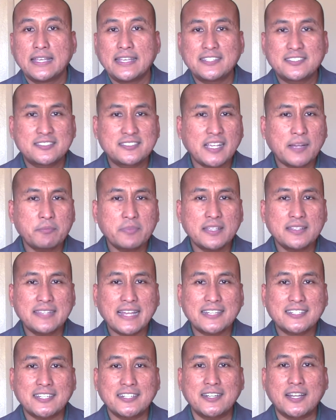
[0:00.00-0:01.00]
is
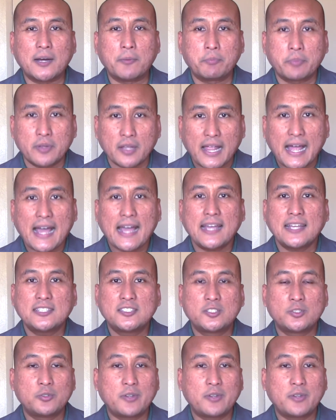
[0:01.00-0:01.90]
something that can apply